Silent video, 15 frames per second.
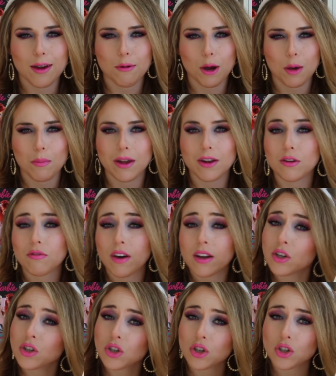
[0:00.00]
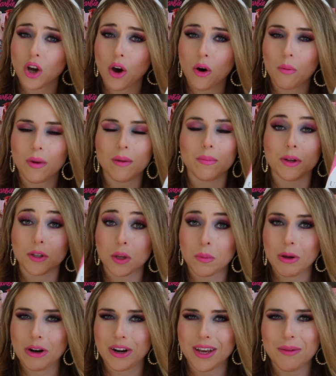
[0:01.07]
I recommend you find a church home and build
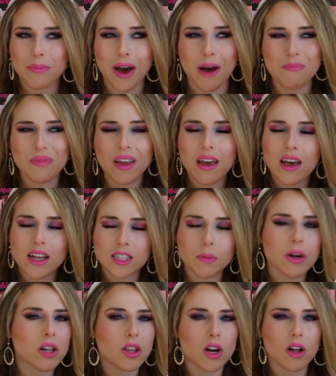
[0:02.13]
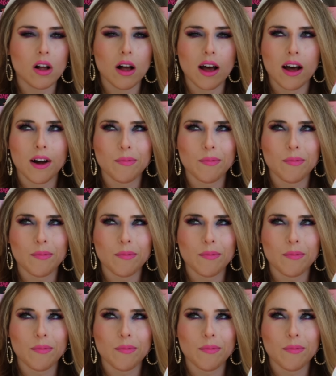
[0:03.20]
community, but it's been a little,